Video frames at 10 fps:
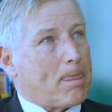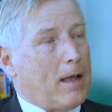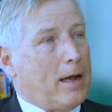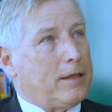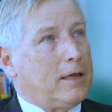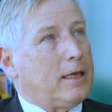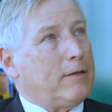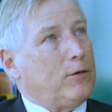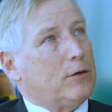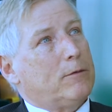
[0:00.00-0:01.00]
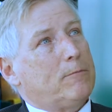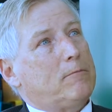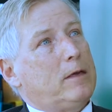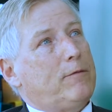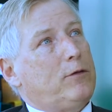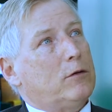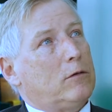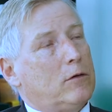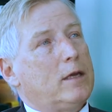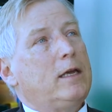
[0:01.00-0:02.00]
I think if you're
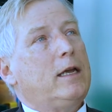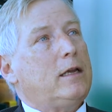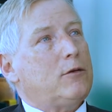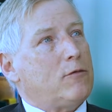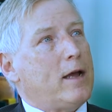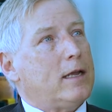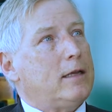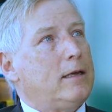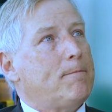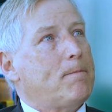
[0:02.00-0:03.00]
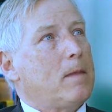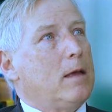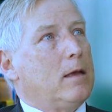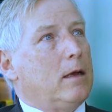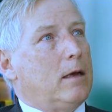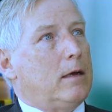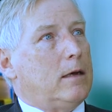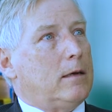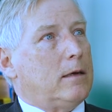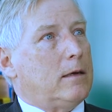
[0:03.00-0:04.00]
looking at attracting
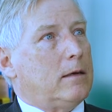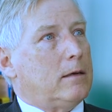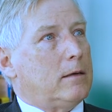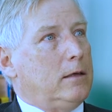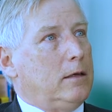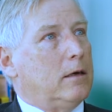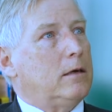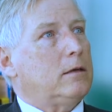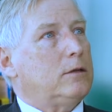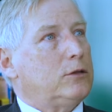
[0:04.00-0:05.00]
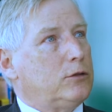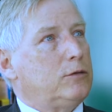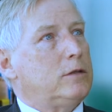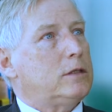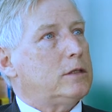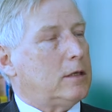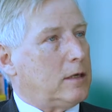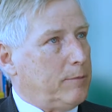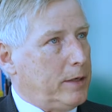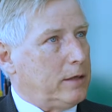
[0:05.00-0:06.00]
young students to
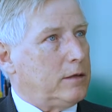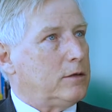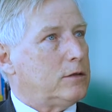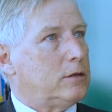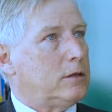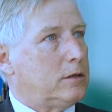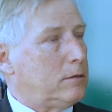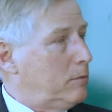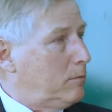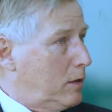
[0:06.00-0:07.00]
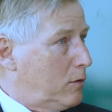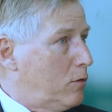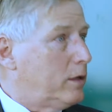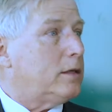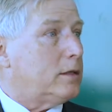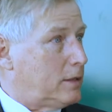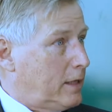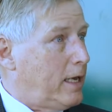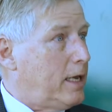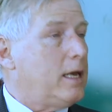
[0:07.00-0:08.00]
come into Mongolia to
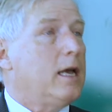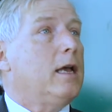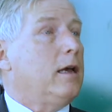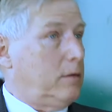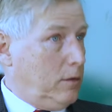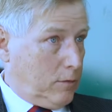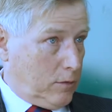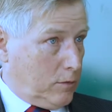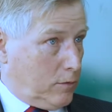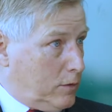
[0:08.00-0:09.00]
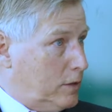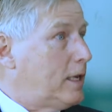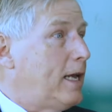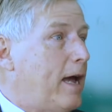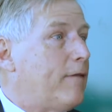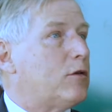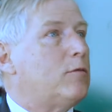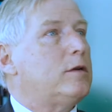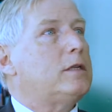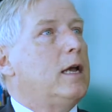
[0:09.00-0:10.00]
stay
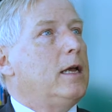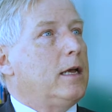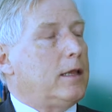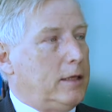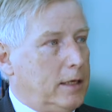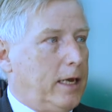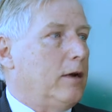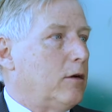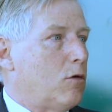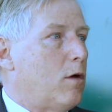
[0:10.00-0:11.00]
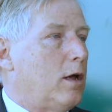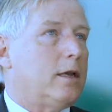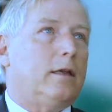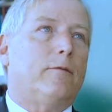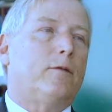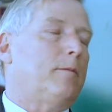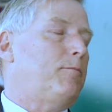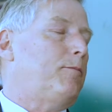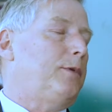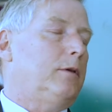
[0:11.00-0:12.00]
afterwards, the air quality, you've got
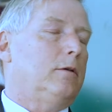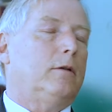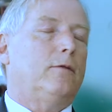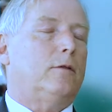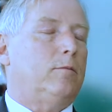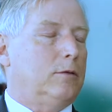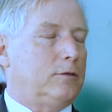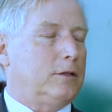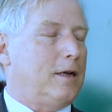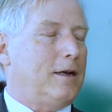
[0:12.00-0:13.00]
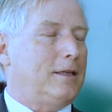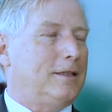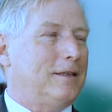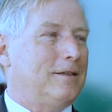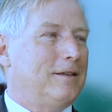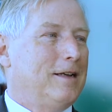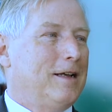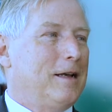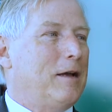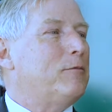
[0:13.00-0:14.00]
beautiful blue skies here,
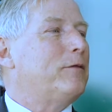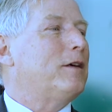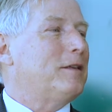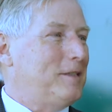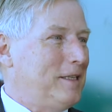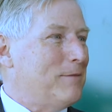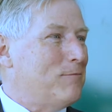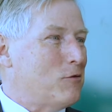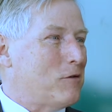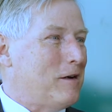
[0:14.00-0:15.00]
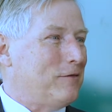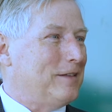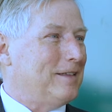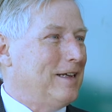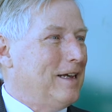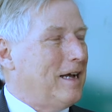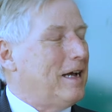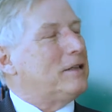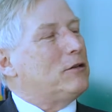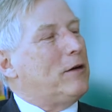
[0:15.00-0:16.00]
and we've got to see them more often. So